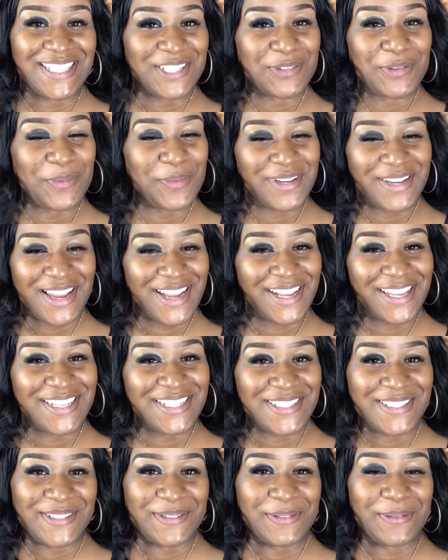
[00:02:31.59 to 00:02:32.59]
That's what we're not
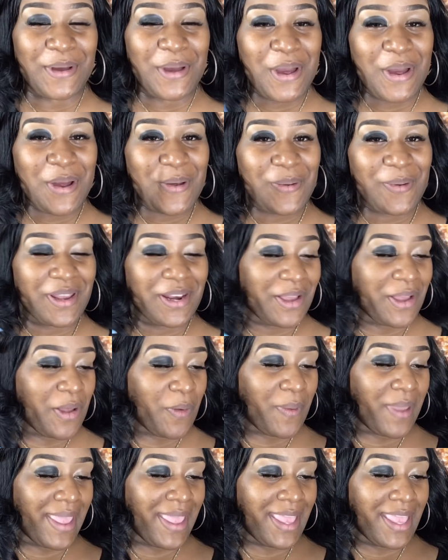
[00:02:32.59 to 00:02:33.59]
gonna do. We're gonna
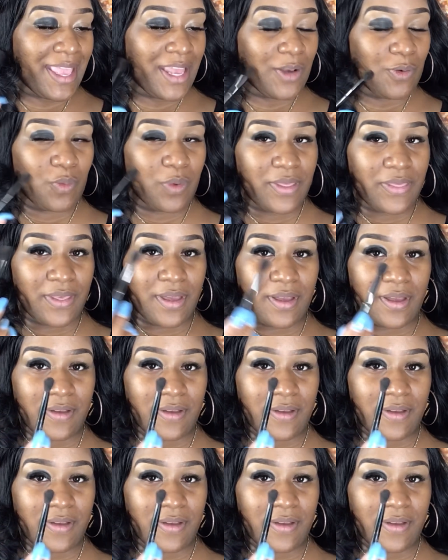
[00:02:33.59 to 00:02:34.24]
go in with